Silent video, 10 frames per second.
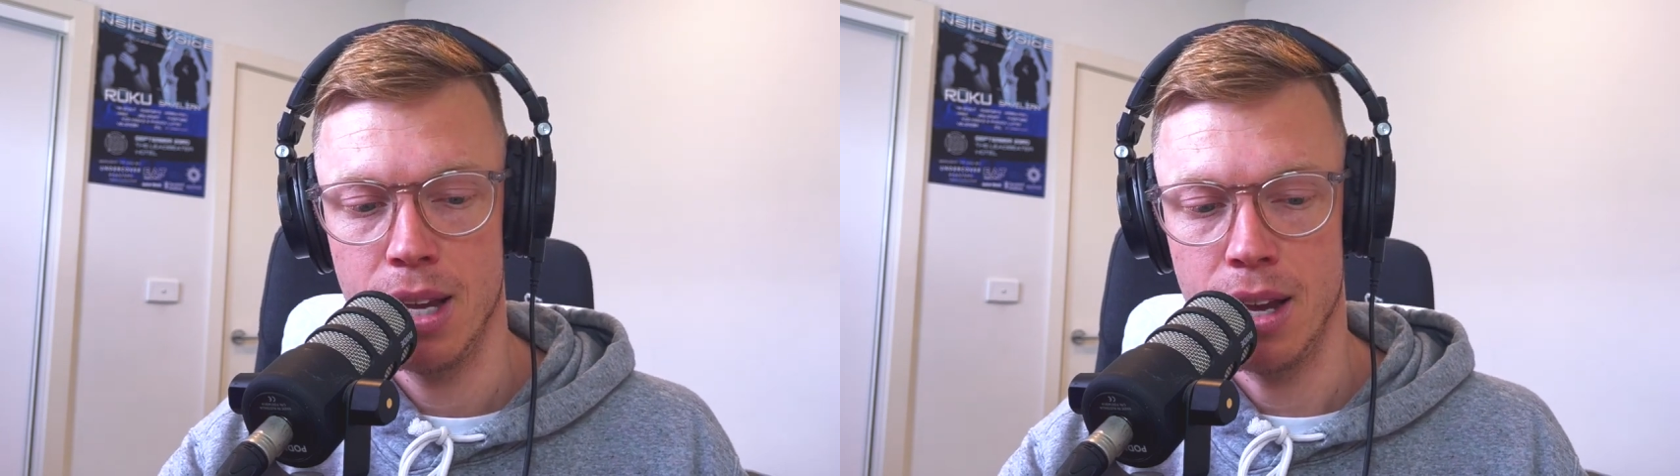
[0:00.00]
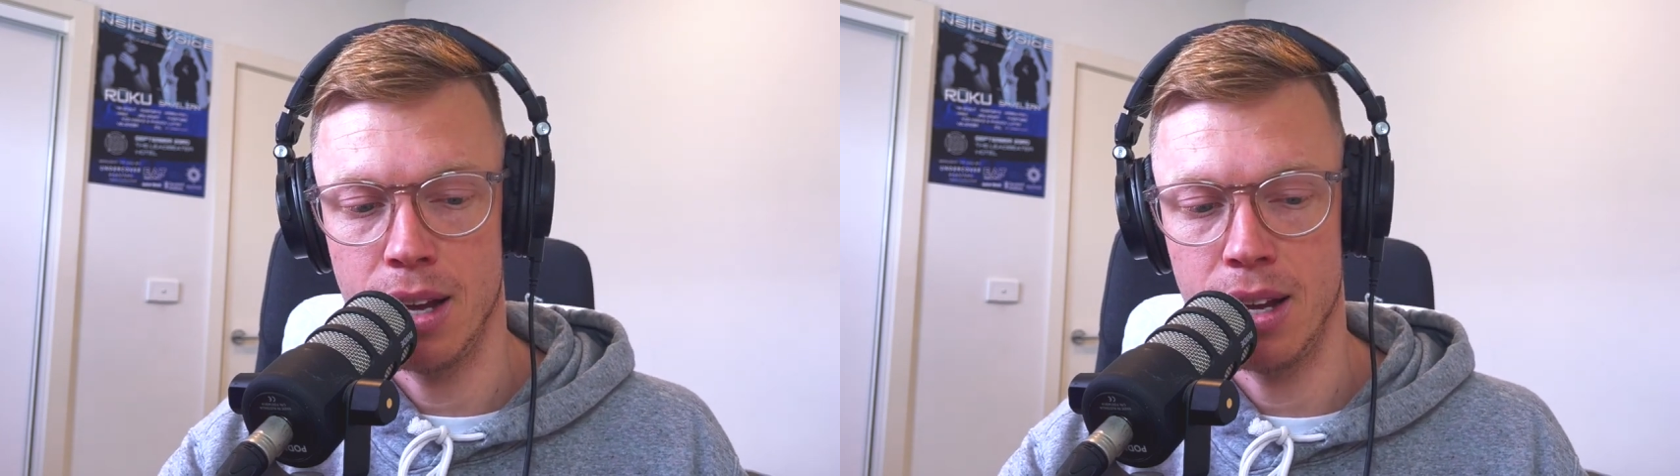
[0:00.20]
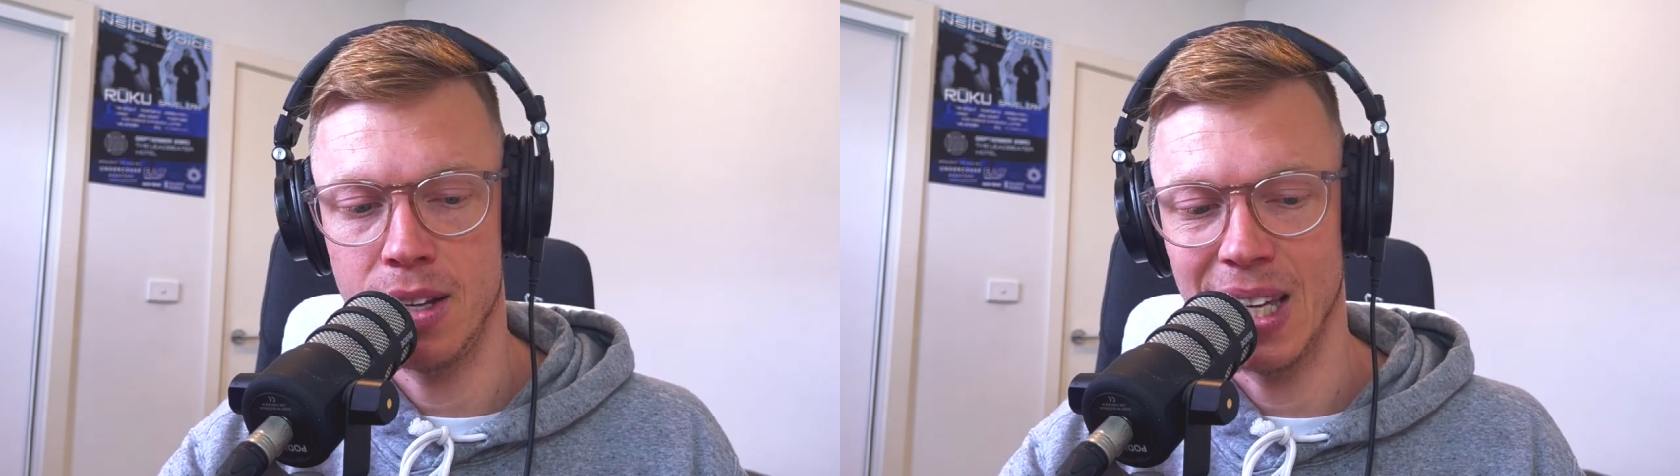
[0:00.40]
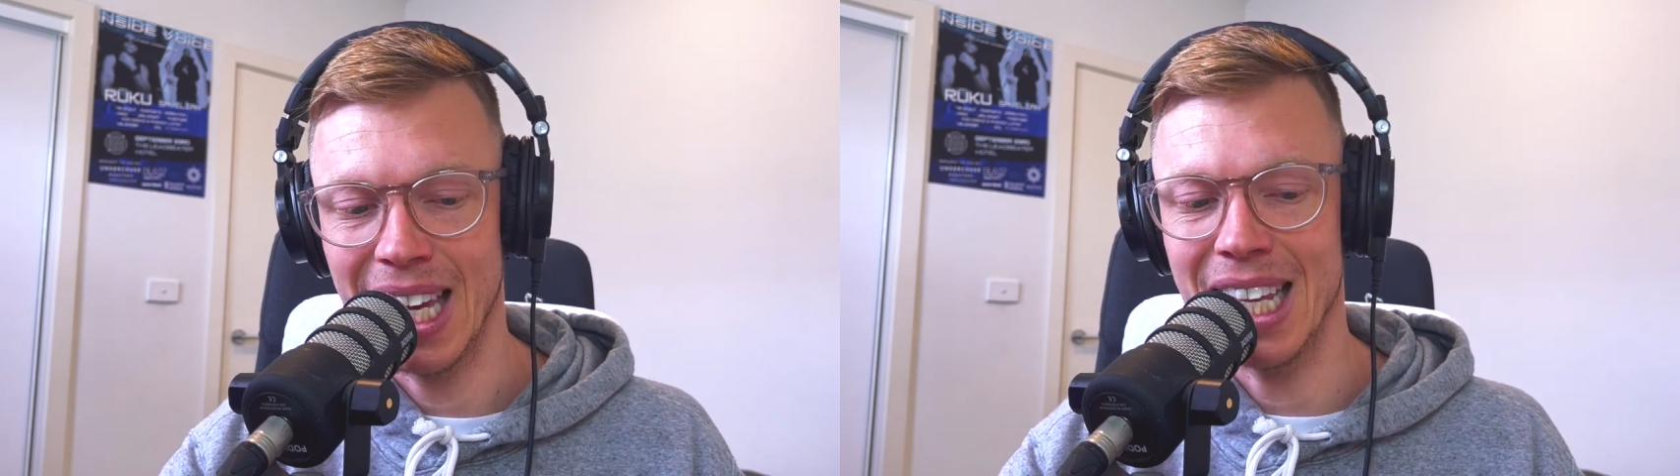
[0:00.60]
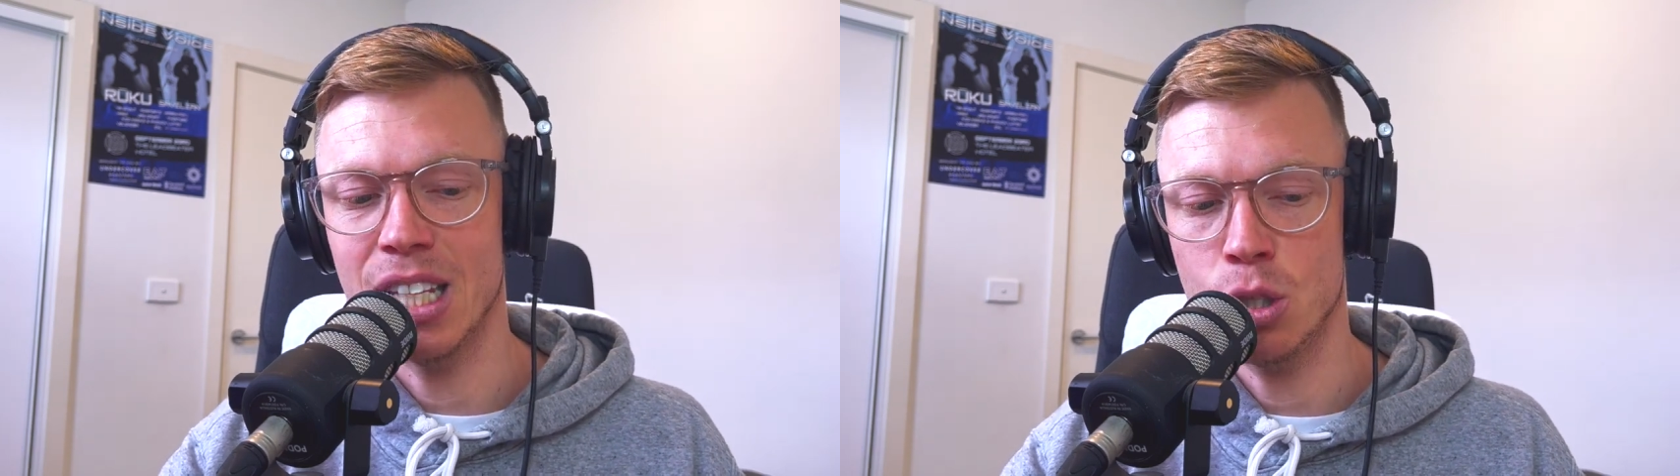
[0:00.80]
Uh,
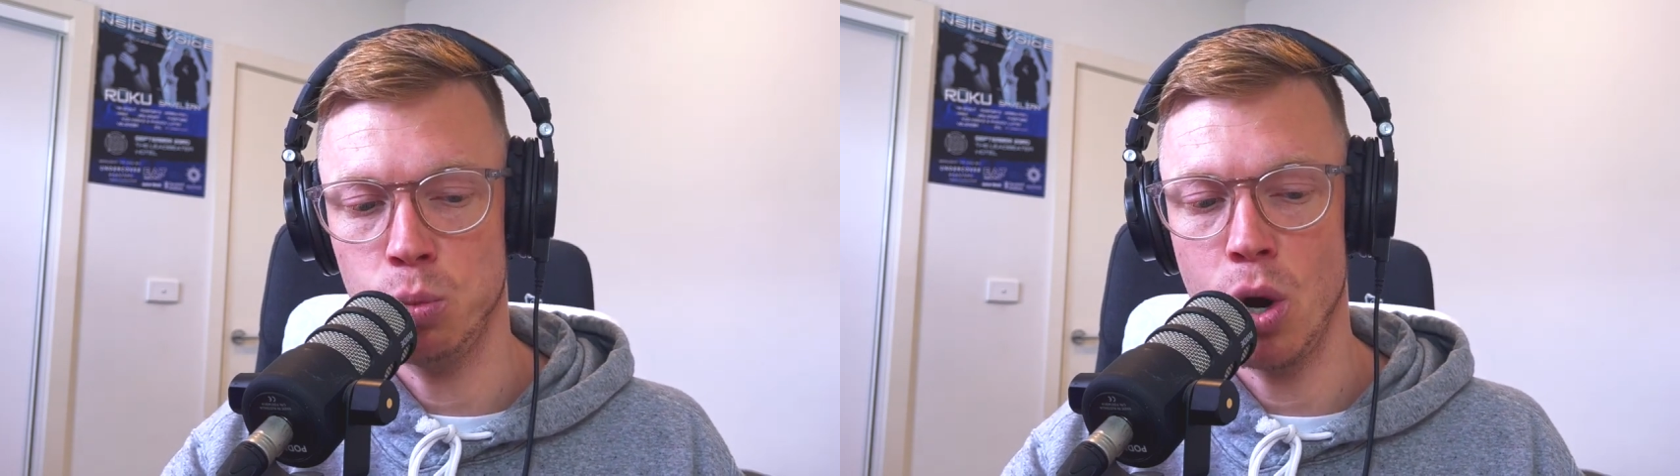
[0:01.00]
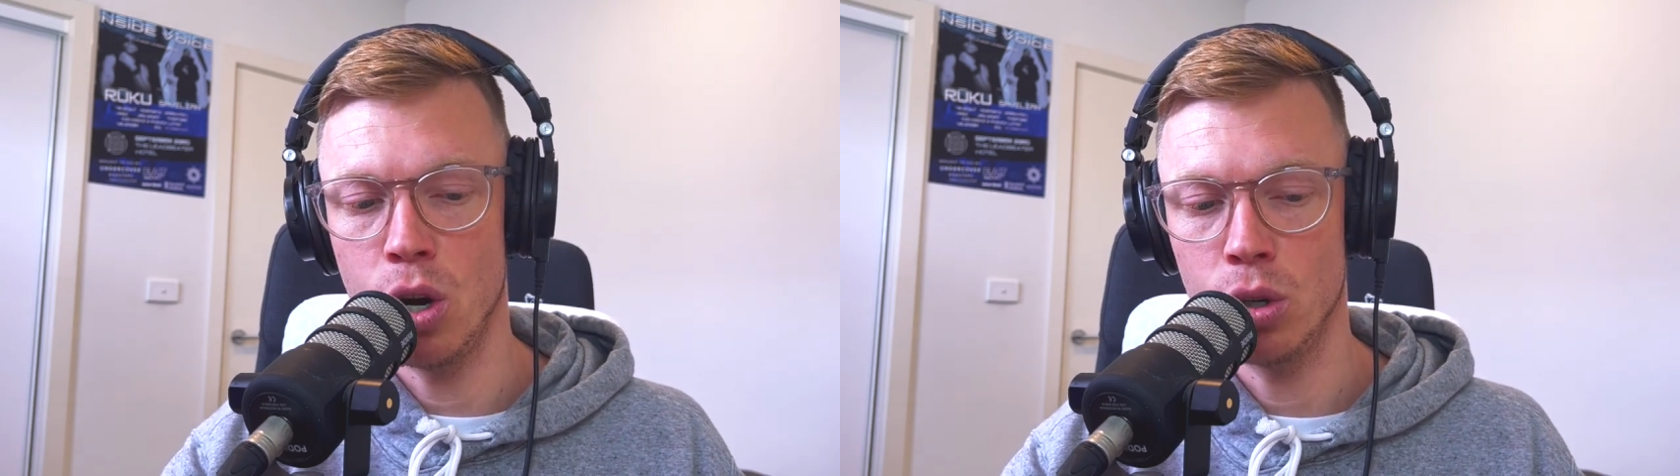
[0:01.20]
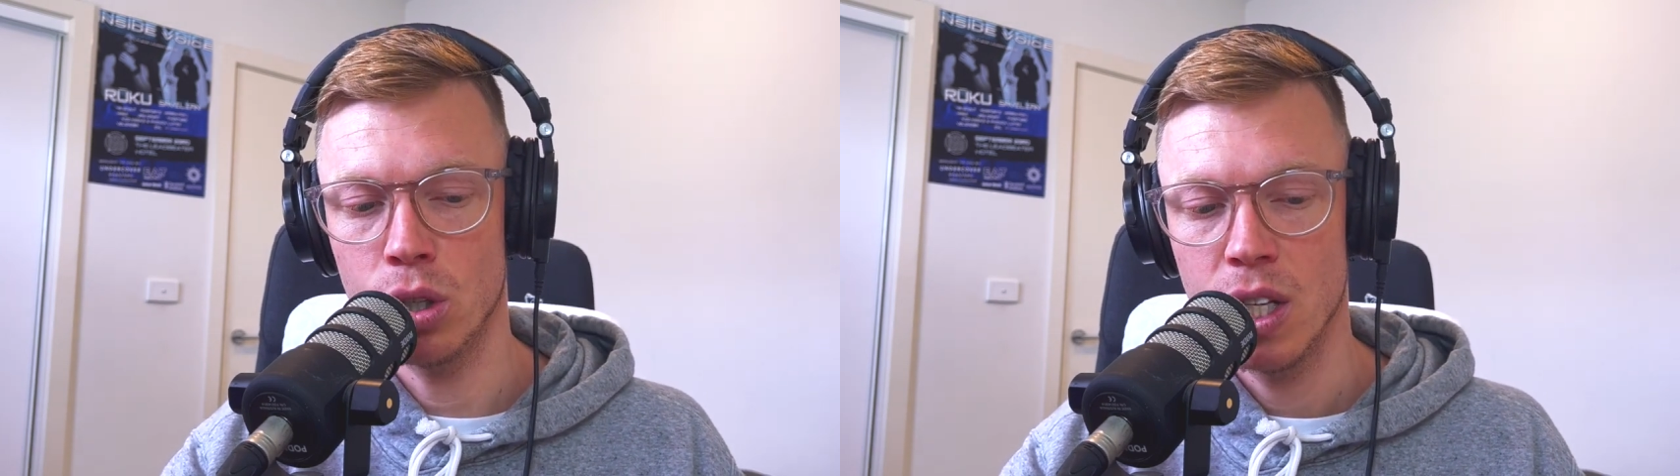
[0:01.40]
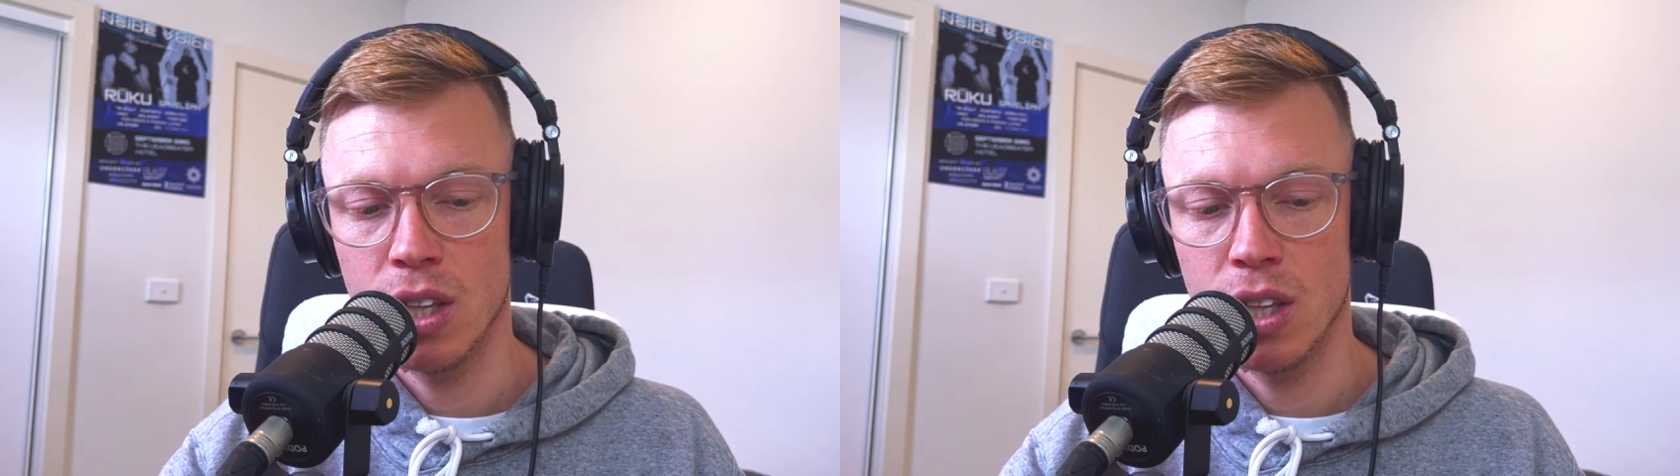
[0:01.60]
in this world,